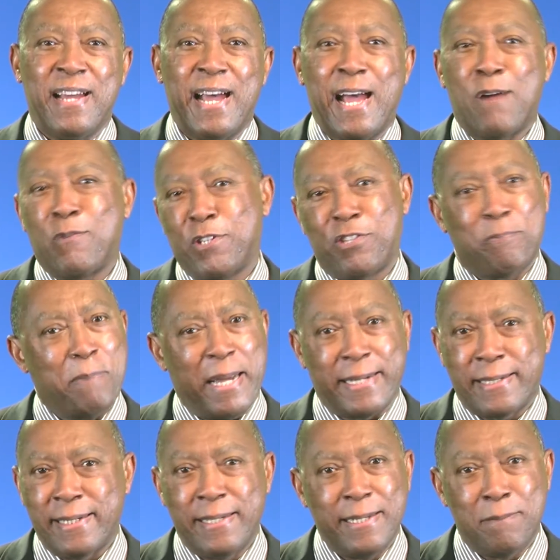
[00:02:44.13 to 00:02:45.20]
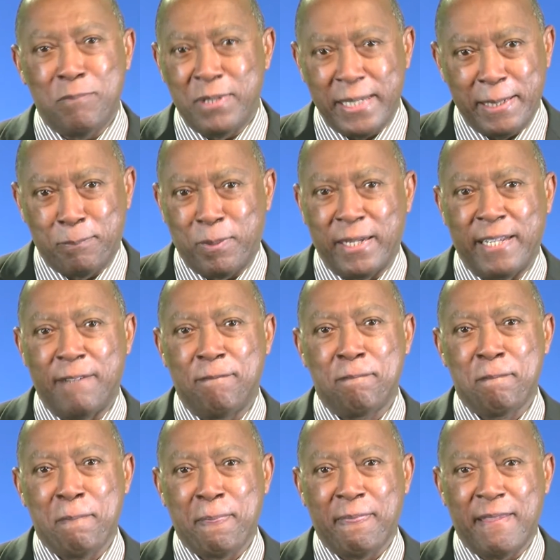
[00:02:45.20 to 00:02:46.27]
I respected him deeply
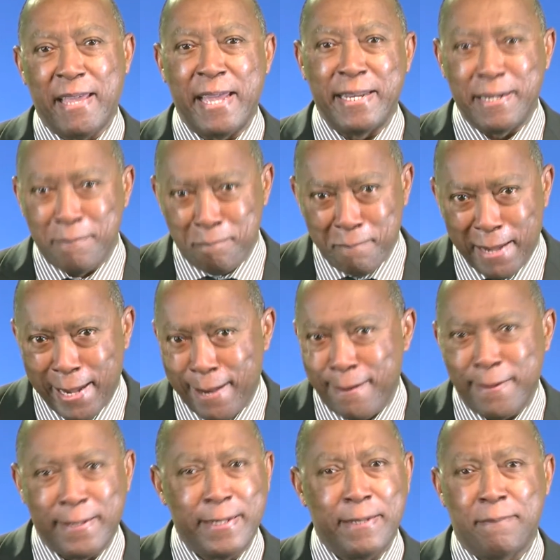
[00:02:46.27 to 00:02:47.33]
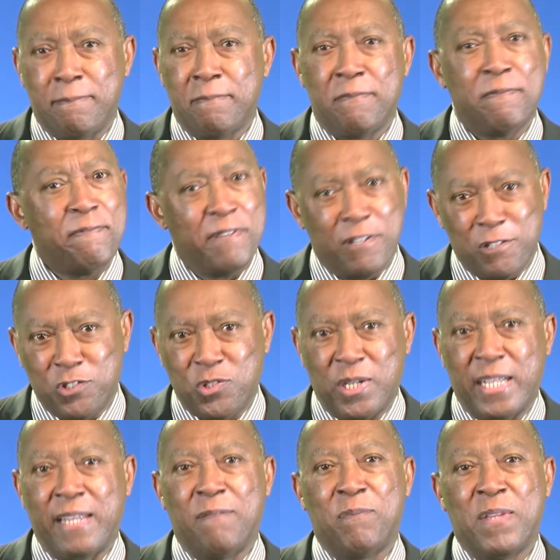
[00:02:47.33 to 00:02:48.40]
and admired him
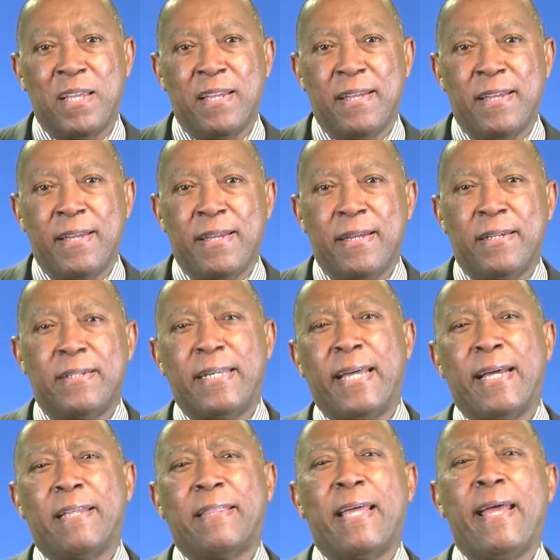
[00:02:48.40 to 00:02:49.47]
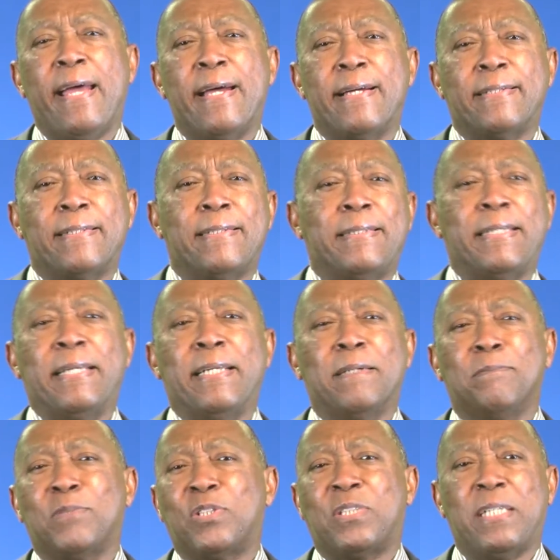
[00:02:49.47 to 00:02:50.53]
fiercely. Death has
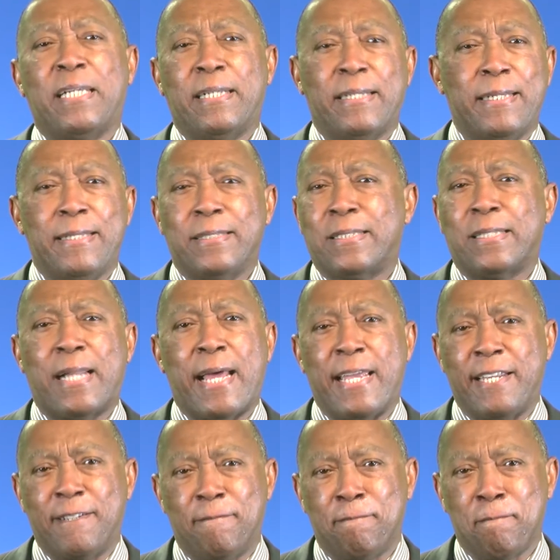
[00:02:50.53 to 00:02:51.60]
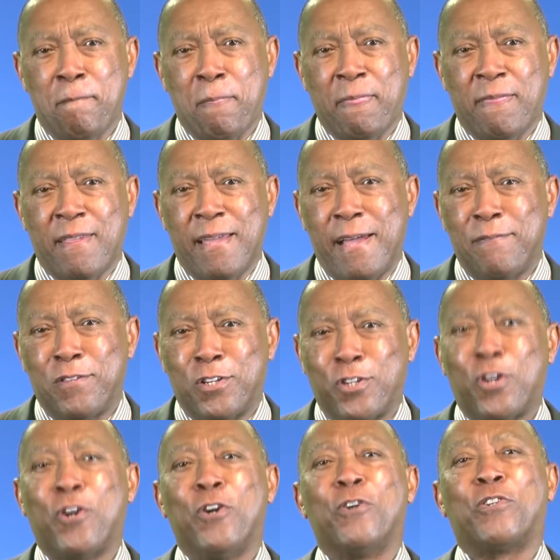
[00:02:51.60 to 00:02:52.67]
dimmed C. Lee's light, and the
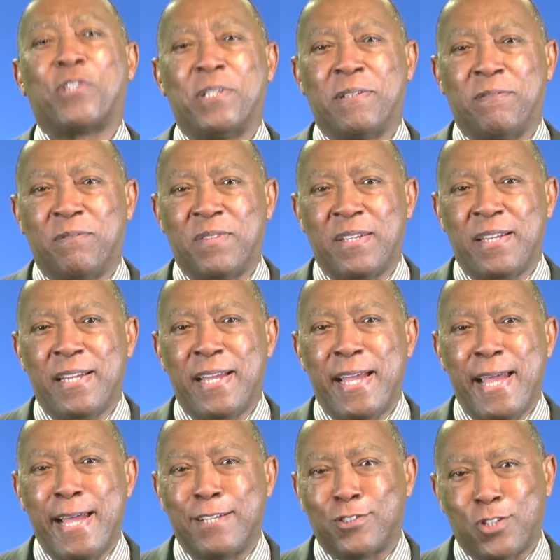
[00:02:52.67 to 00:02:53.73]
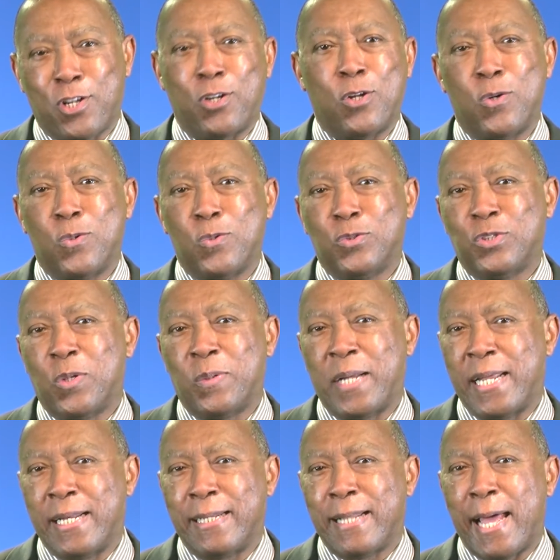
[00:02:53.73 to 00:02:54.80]
curtain has closed on
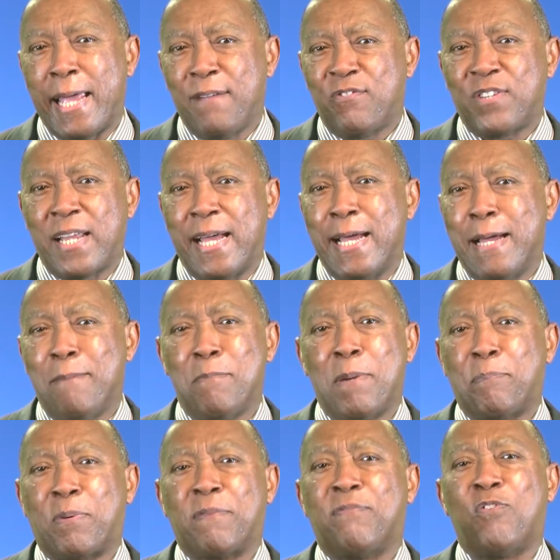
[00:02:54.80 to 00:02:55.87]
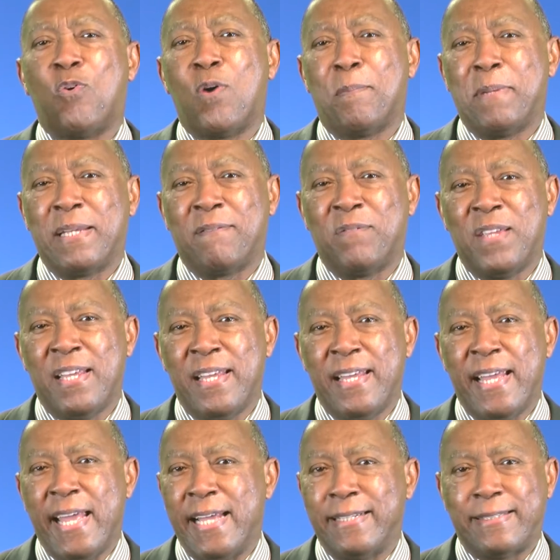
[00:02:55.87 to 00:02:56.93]
a lifetime of performing
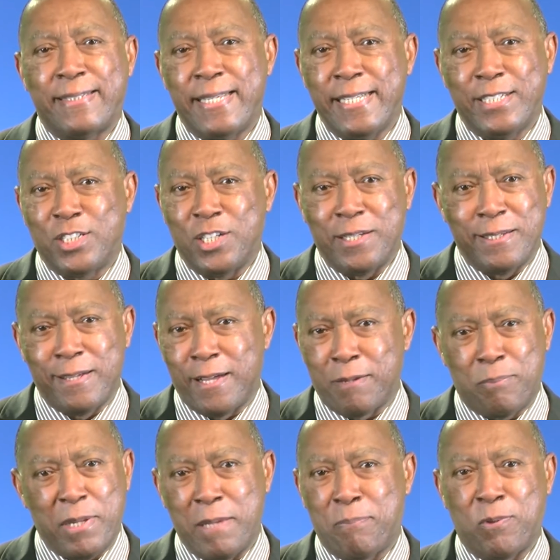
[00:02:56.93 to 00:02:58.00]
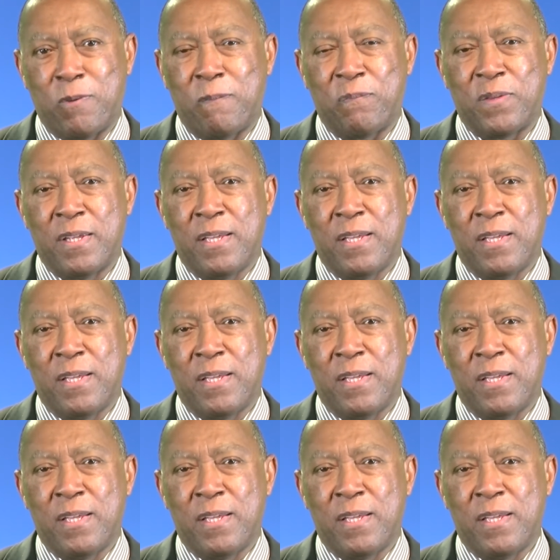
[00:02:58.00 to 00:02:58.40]
and teaching young people.